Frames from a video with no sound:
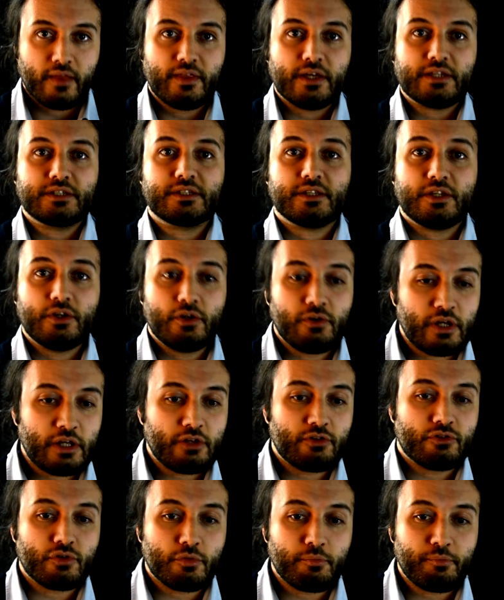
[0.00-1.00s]
This, you
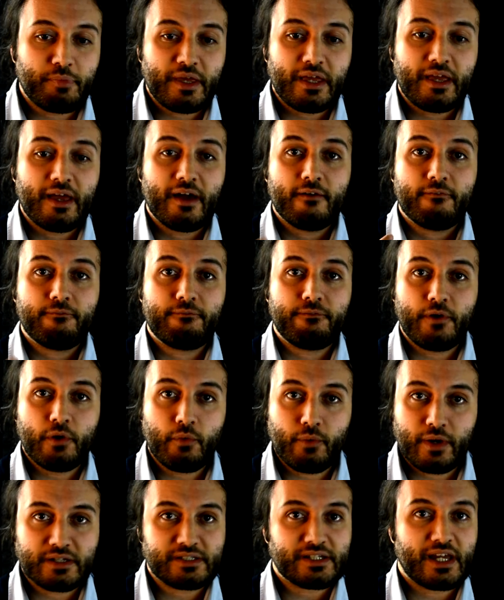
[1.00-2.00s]
need to be
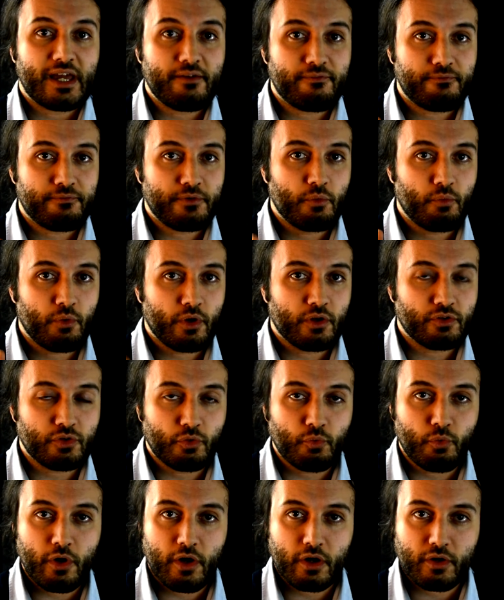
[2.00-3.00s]
fluent if you want to
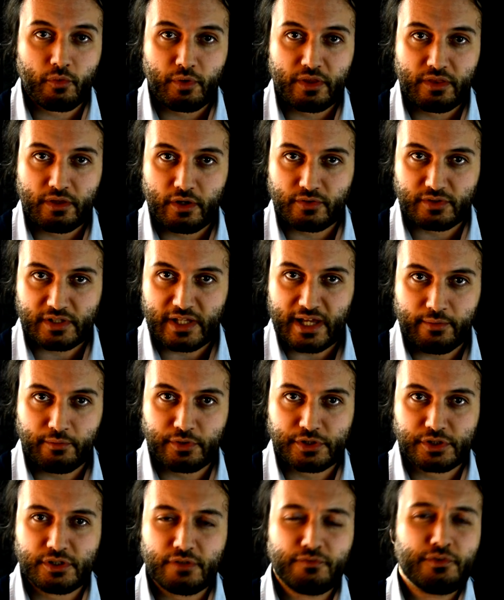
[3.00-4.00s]
work with those
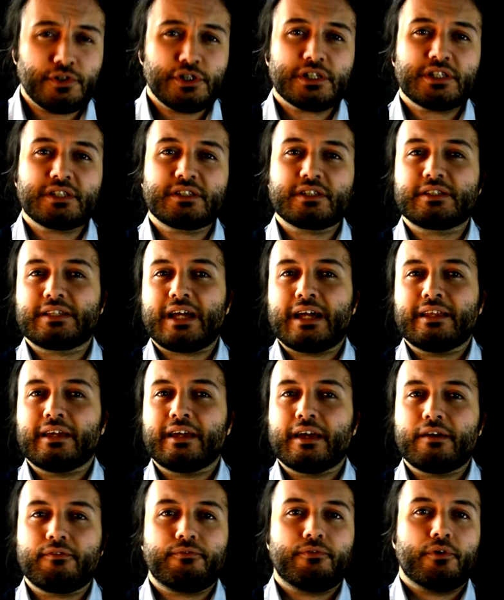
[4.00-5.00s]
languages. If you're just
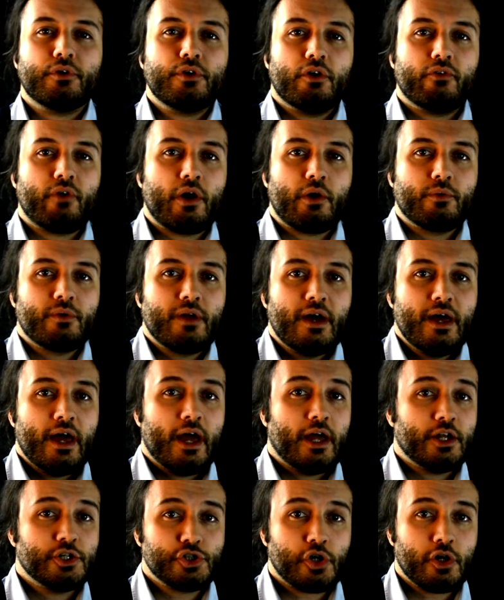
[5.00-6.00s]
studying it for your own
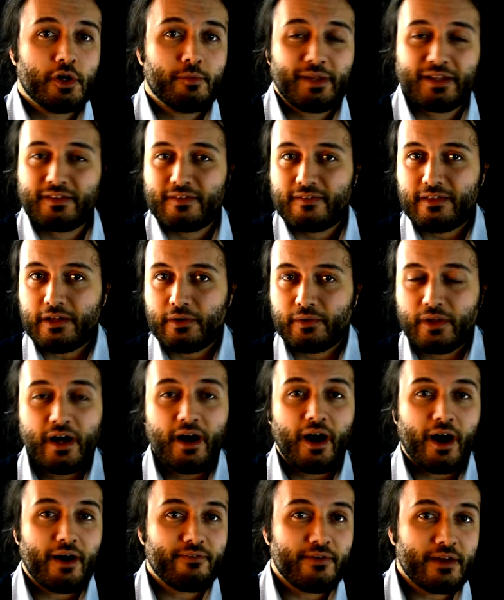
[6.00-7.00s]
enjoyment, still,
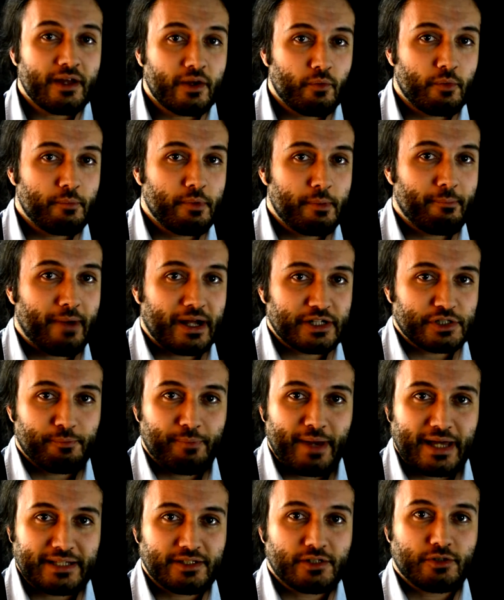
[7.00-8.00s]
I think it would be much
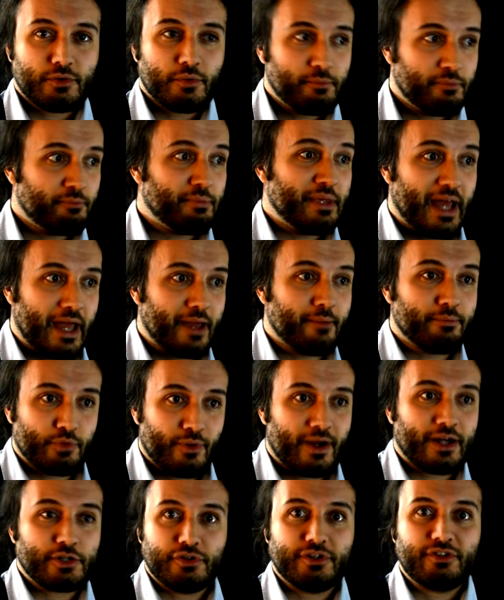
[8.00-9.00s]
better to be able
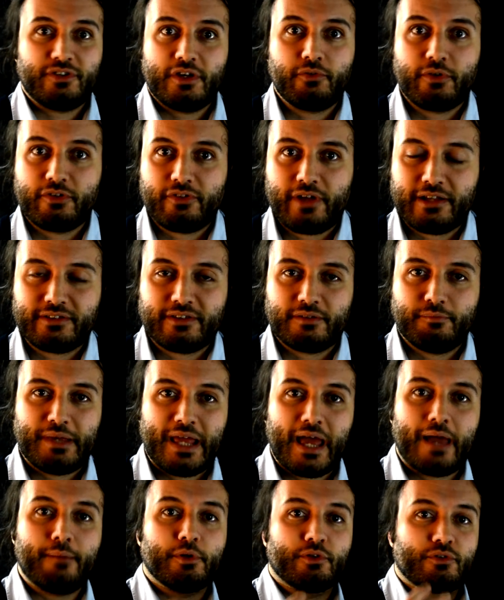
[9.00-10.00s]
to actually see results and
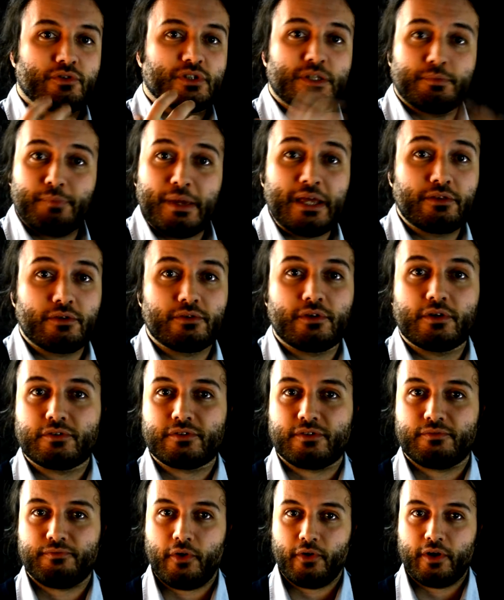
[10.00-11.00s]
be able to speak to
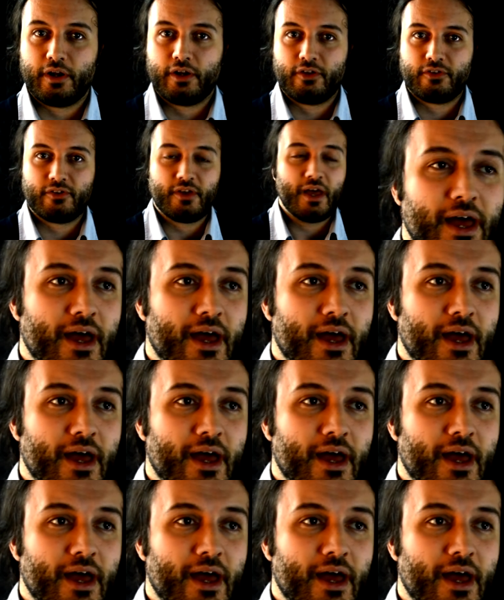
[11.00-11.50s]
those foreigners